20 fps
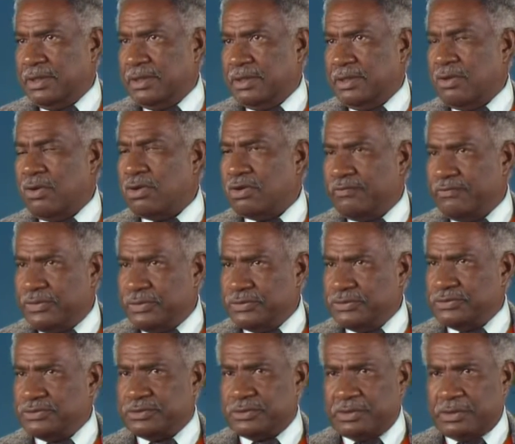all of
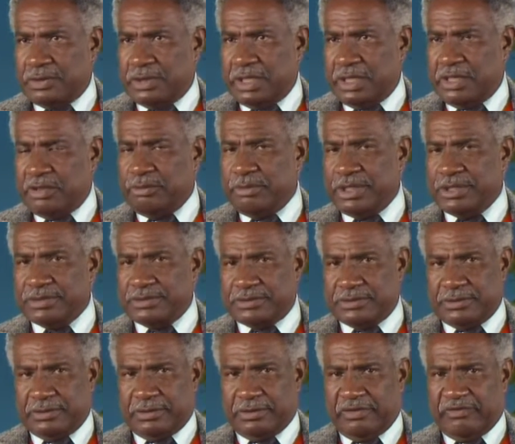those
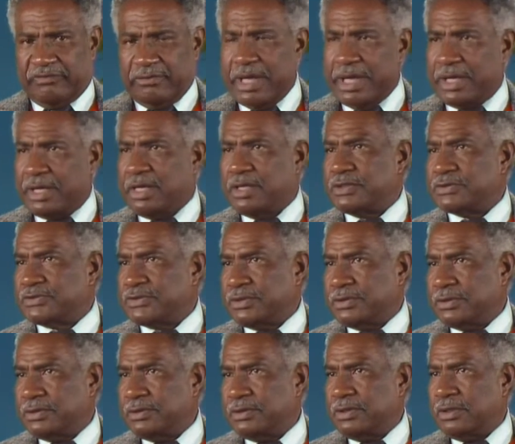elements of my
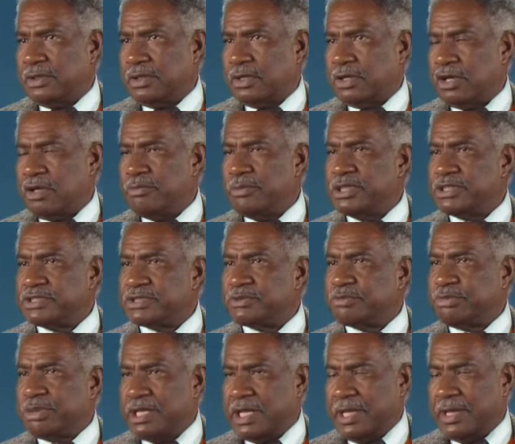culture come into
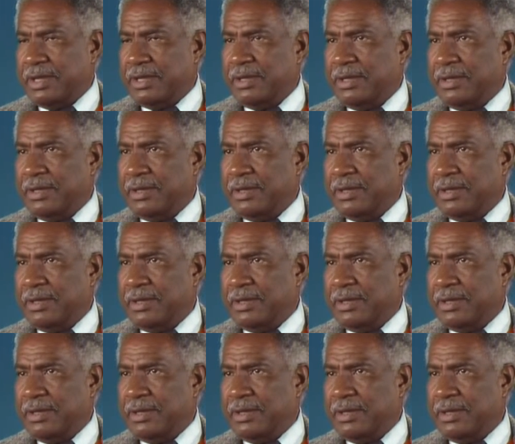play.